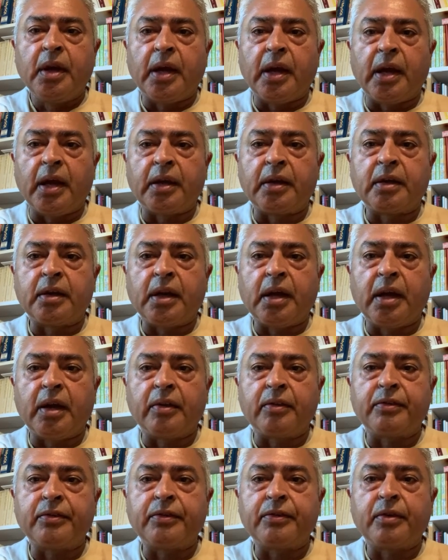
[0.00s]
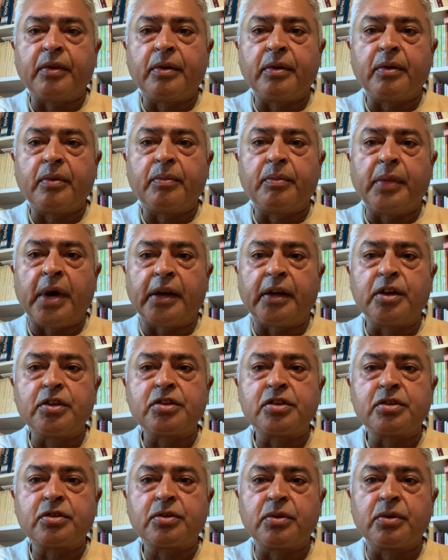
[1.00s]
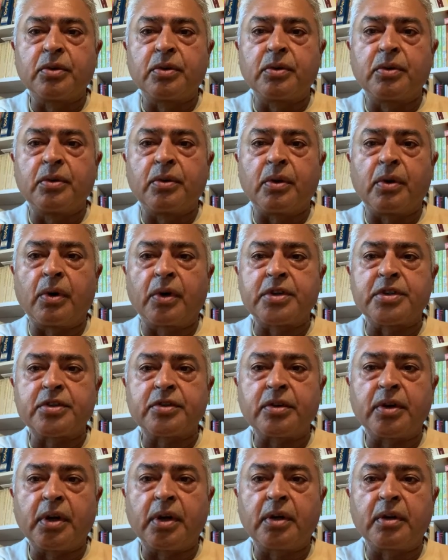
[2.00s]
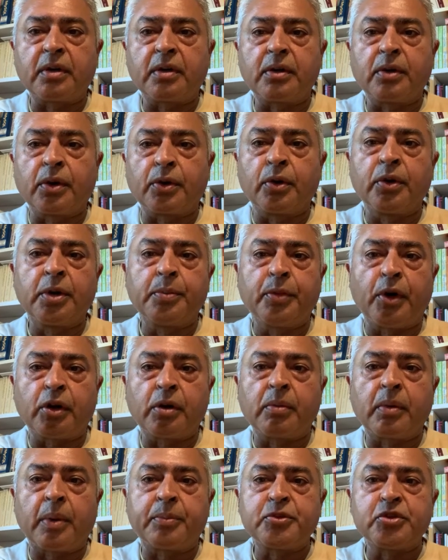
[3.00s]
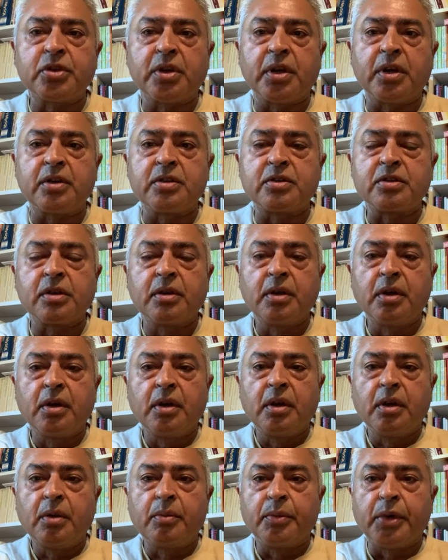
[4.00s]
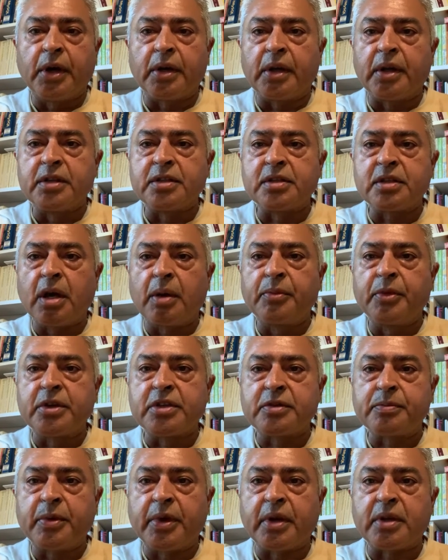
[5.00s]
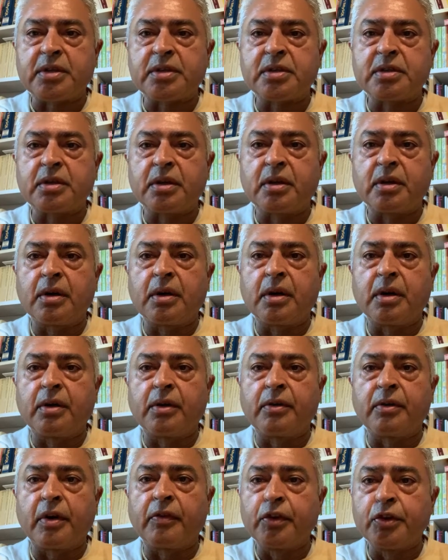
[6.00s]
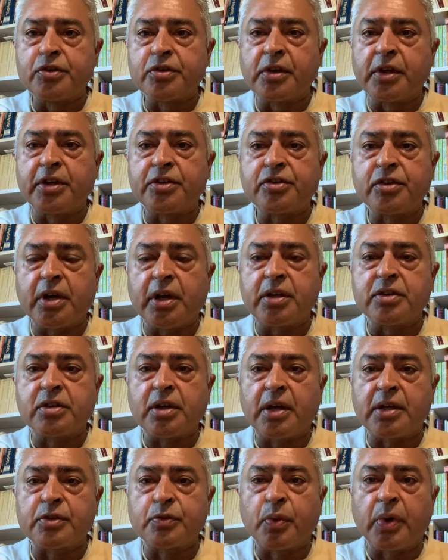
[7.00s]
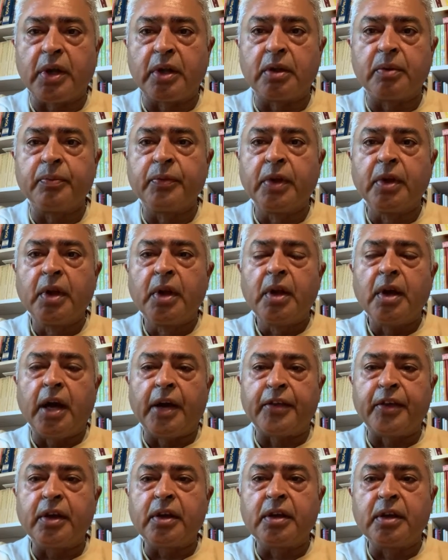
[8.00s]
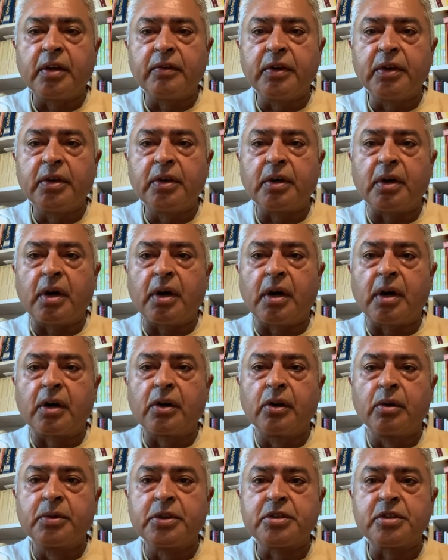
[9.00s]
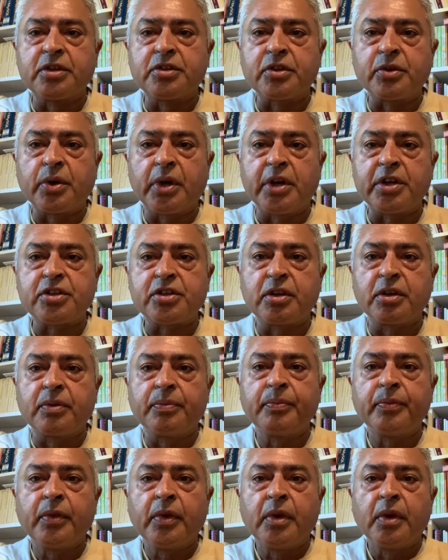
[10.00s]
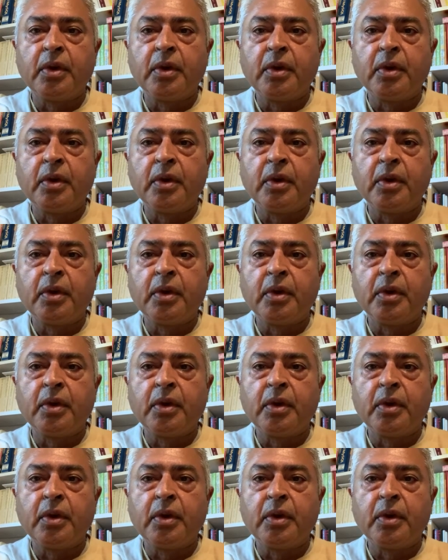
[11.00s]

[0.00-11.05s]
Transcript: and have managed to orchestrate not only bottom-up change, but in some respects, revolutionary change as well. I think given our global situation